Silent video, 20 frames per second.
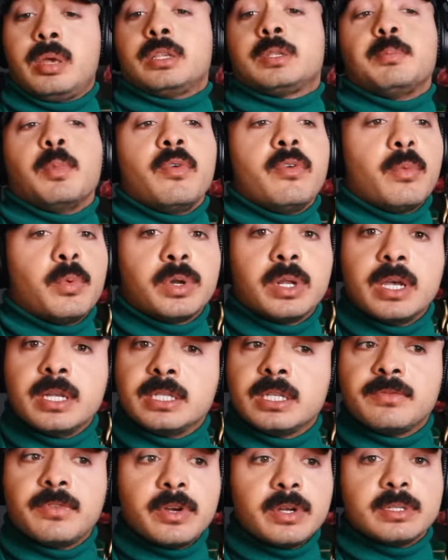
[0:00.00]
this movie would have
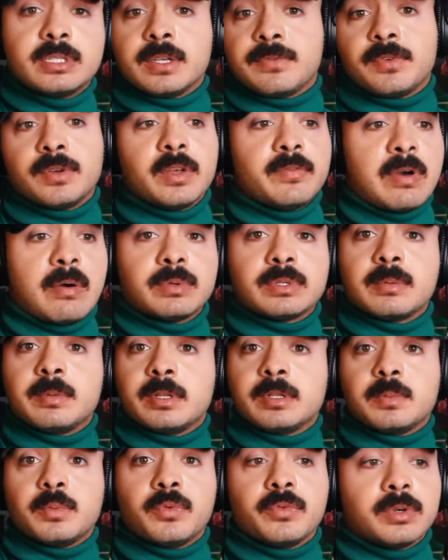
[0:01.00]
ended very differently if I was in
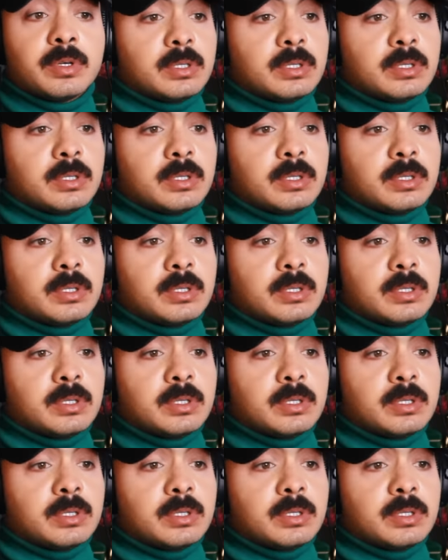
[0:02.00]
this movie.